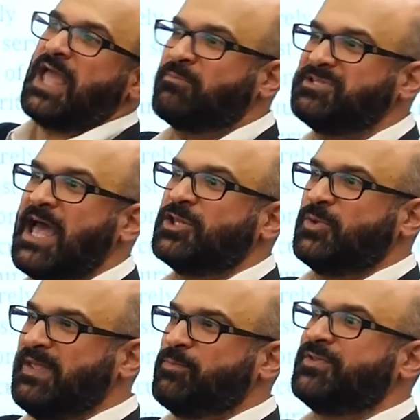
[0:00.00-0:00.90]
empty out
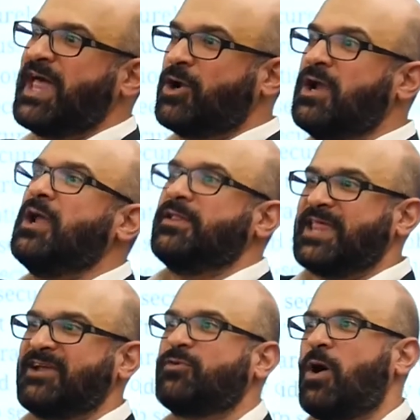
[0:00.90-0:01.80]
the people that are
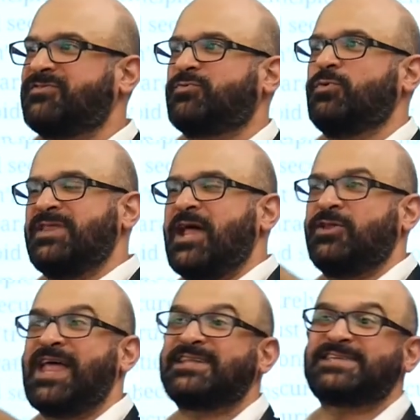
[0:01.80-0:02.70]
that have gone through in that
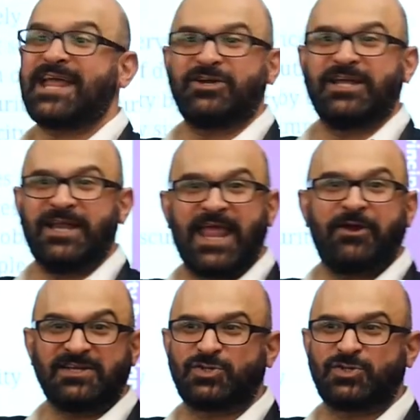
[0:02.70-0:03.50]
in that segregated area.